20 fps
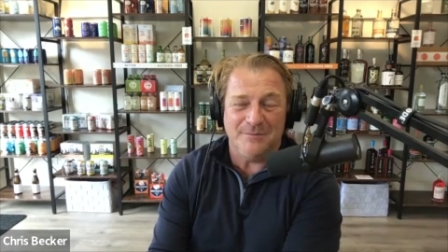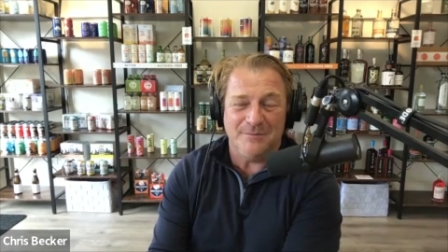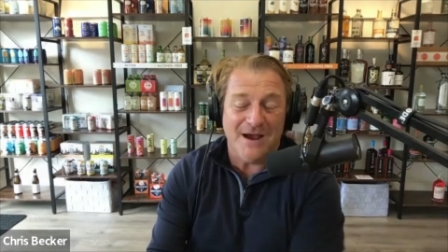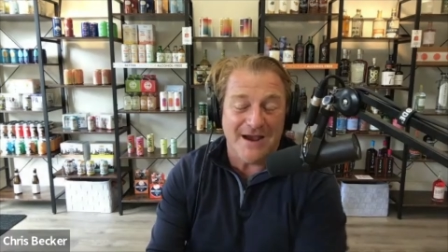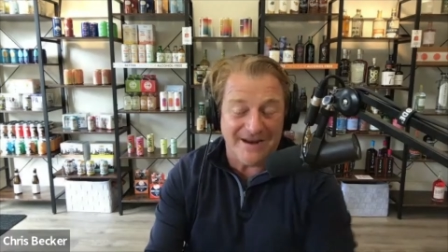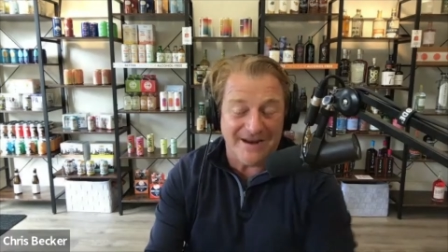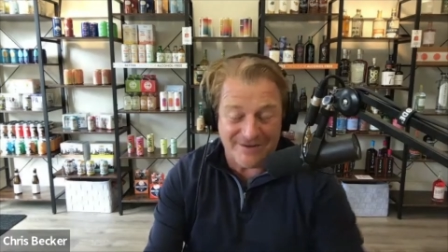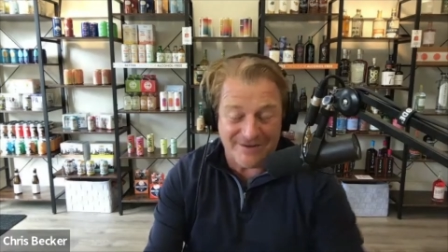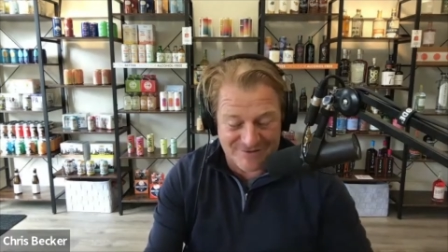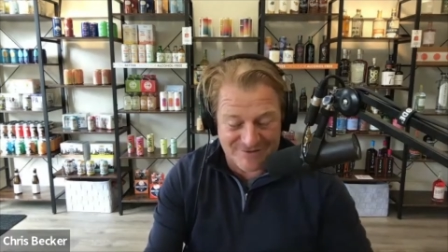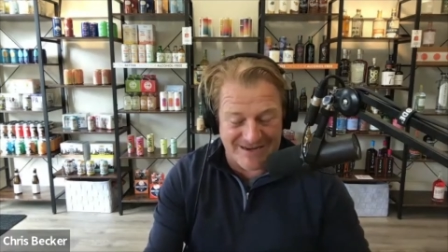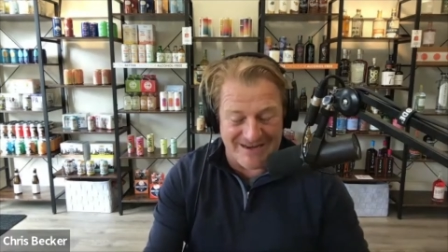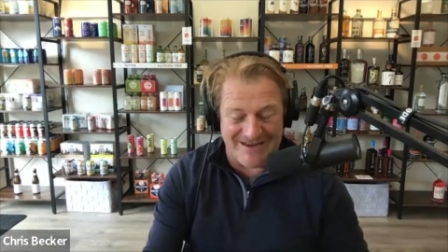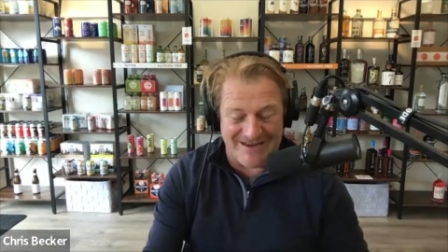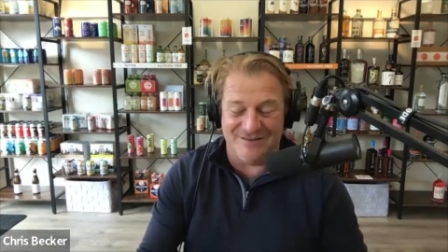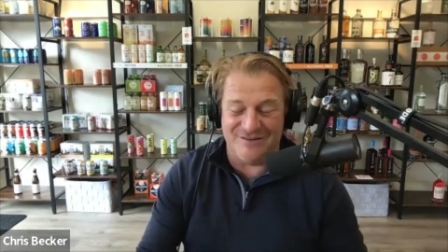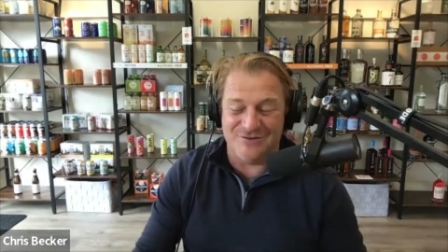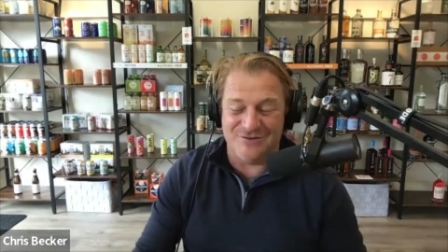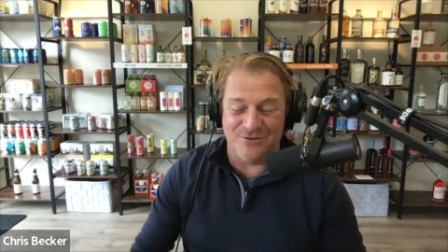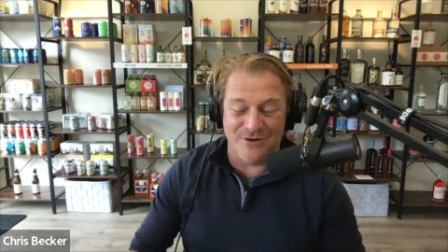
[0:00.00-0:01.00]
My understanding of
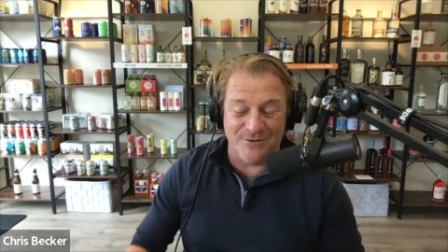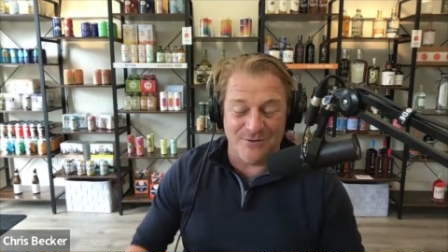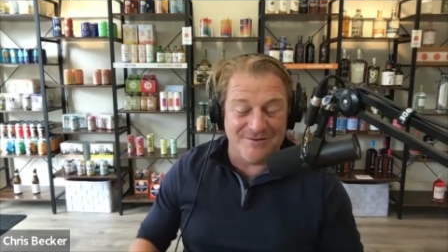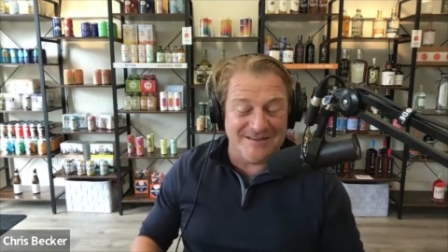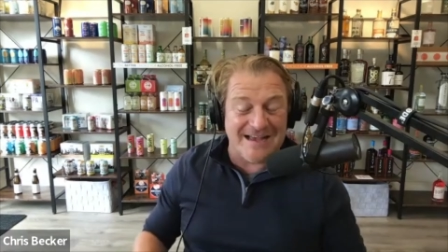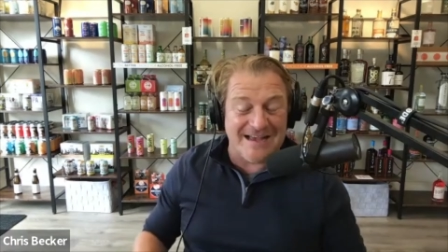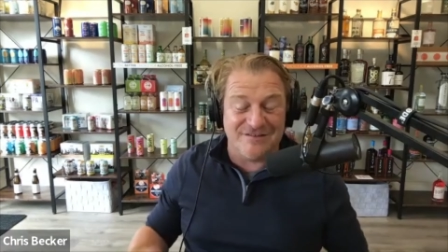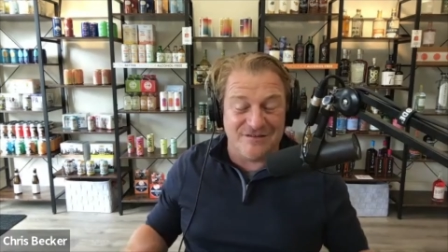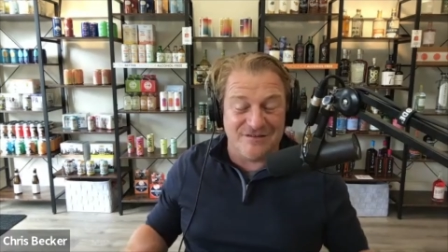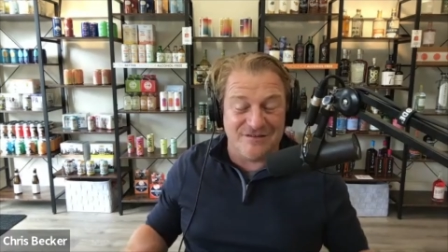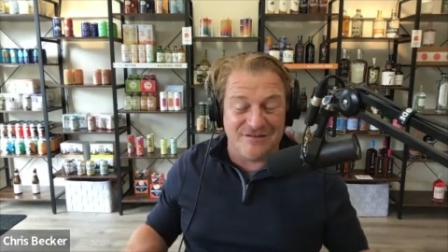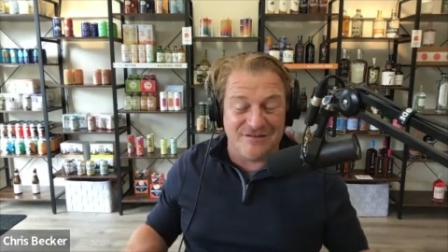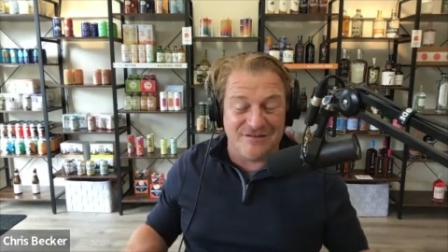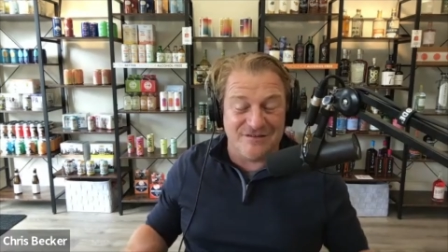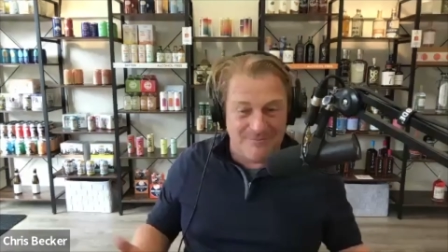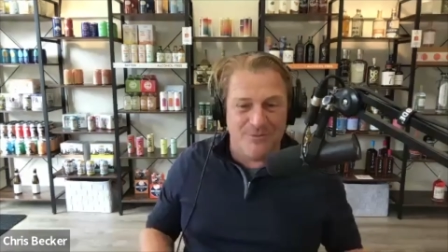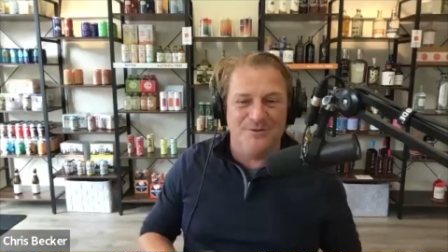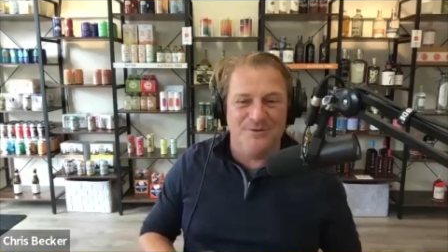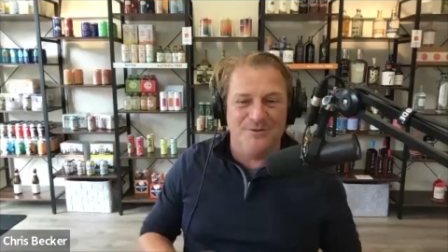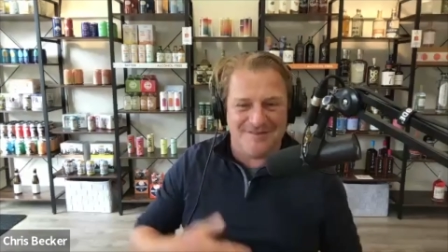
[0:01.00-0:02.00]
the story was as a
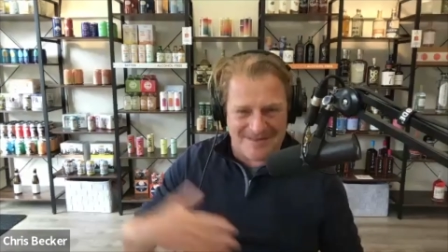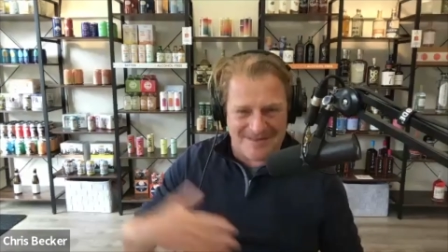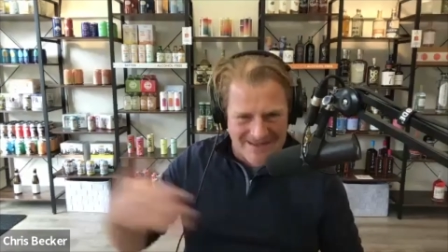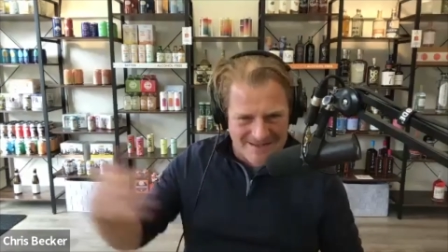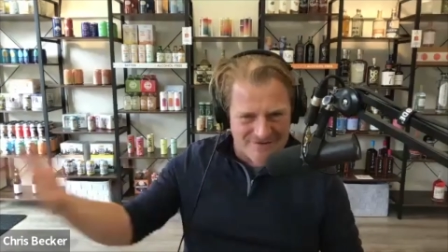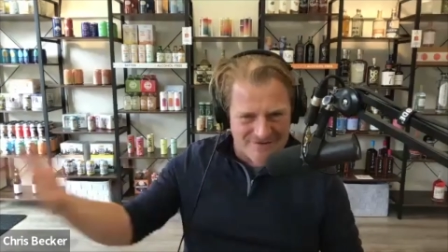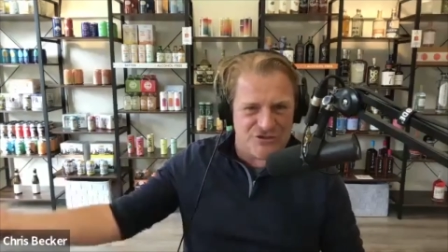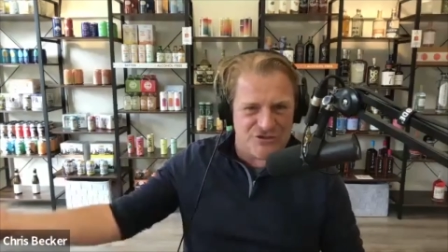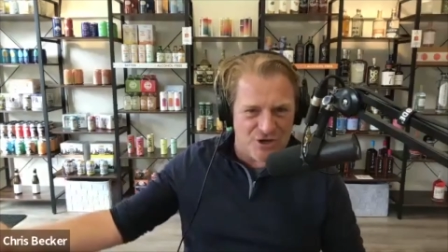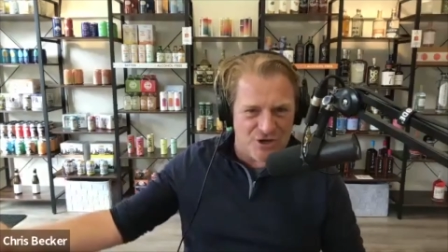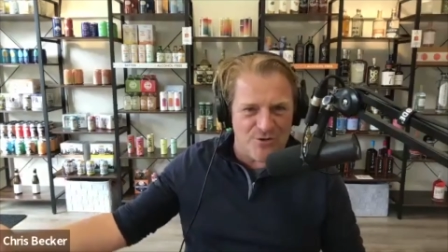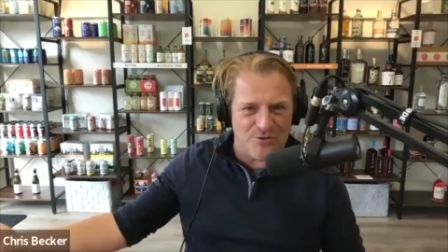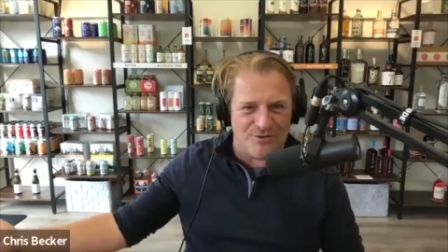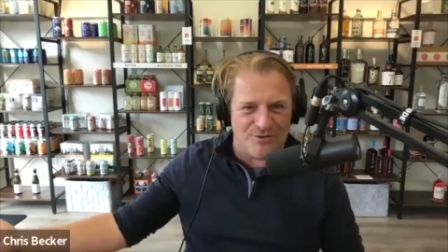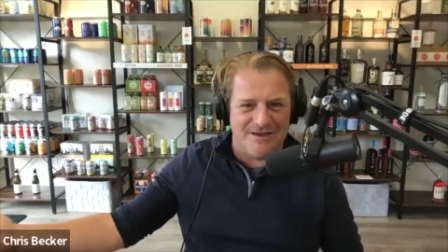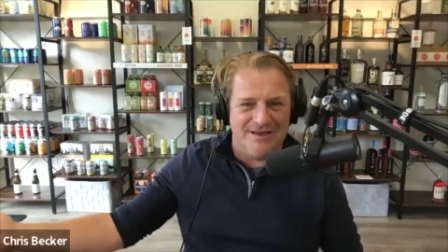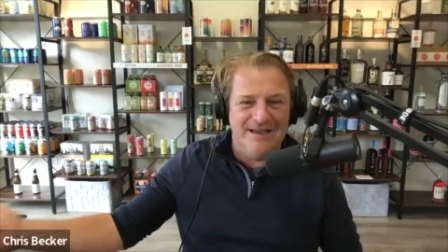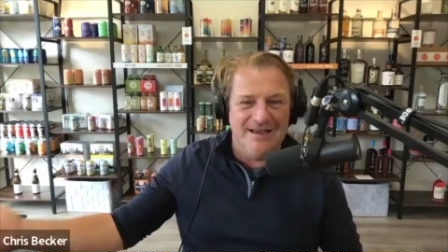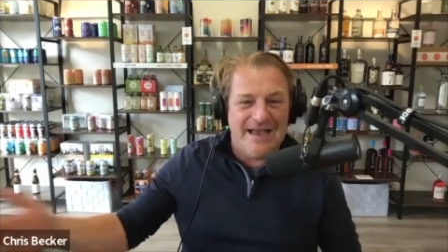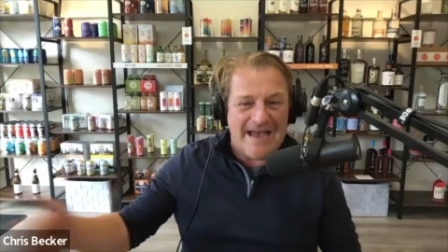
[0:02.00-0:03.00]
almost as a joke,